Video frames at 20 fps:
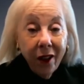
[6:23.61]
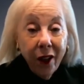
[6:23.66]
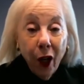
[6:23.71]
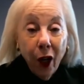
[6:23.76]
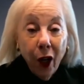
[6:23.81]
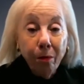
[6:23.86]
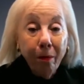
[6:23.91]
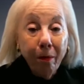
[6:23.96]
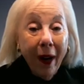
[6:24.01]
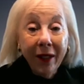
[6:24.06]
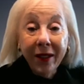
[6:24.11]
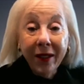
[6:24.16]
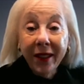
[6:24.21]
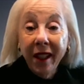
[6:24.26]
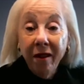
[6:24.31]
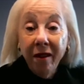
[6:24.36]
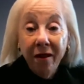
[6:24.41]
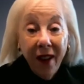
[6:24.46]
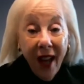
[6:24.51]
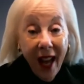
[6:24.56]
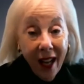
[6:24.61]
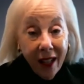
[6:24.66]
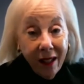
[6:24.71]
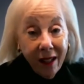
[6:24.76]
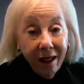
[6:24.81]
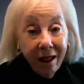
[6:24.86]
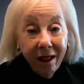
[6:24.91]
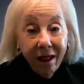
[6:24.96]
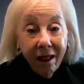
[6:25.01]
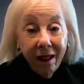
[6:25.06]
they're
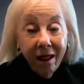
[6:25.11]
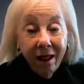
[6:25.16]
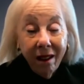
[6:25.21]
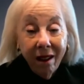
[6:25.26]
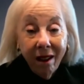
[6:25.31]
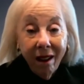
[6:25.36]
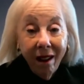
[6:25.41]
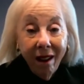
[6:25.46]
multifaceted,